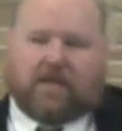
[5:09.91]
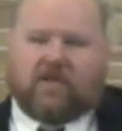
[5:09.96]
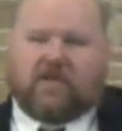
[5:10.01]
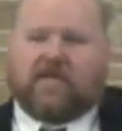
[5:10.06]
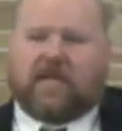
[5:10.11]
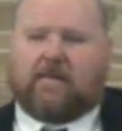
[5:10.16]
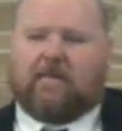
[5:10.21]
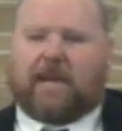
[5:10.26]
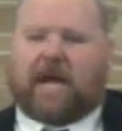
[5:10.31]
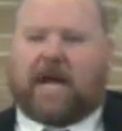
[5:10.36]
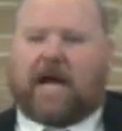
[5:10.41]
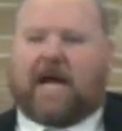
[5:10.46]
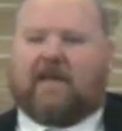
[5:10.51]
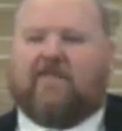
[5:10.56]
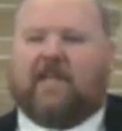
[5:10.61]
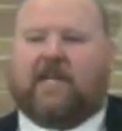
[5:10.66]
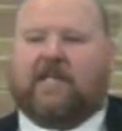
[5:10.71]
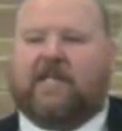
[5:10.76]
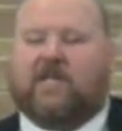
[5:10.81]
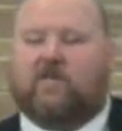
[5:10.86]
You say, but I, I
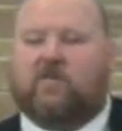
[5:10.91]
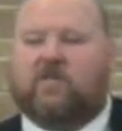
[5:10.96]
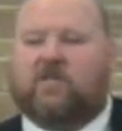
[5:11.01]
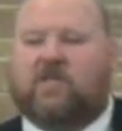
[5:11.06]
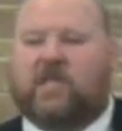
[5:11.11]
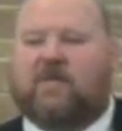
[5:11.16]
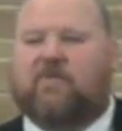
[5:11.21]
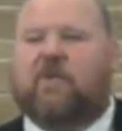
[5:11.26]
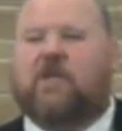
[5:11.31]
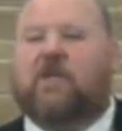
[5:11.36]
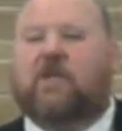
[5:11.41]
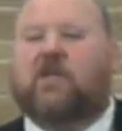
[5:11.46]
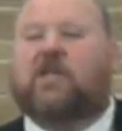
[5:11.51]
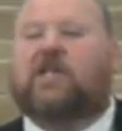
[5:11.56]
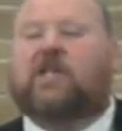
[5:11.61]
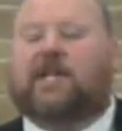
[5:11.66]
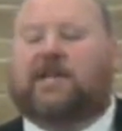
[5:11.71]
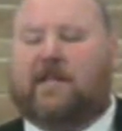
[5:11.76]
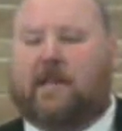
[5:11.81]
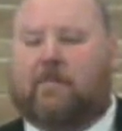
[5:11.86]
think this was different.
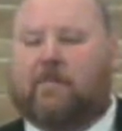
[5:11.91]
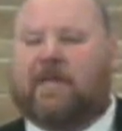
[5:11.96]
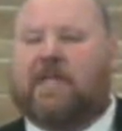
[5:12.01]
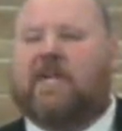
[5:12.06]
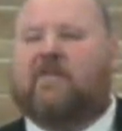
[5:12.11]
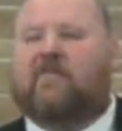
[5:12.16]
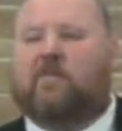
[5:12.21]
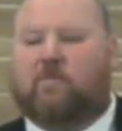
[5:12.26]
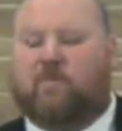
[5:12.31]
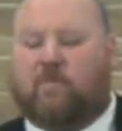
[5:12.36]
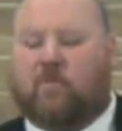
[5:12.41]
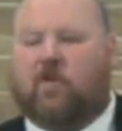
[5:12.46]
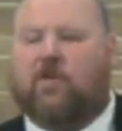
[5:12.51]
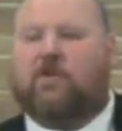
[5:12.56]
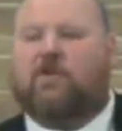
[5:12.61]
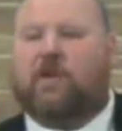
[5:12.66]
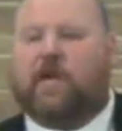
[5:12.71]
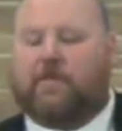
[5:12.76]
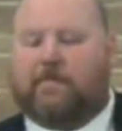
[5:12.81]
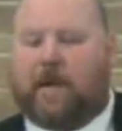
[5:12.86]
Good, let them be different before
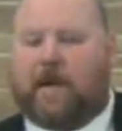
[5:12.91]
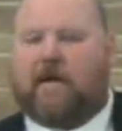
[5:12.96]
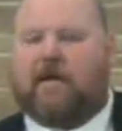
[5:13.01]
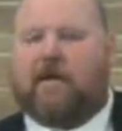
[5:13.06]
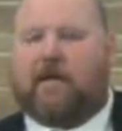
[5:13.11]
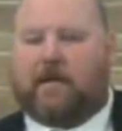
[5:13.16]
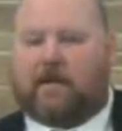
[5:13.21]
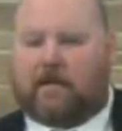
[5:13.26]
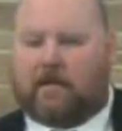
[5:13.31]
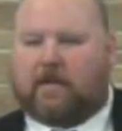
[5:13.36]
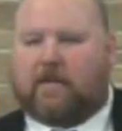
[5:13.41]
you get married.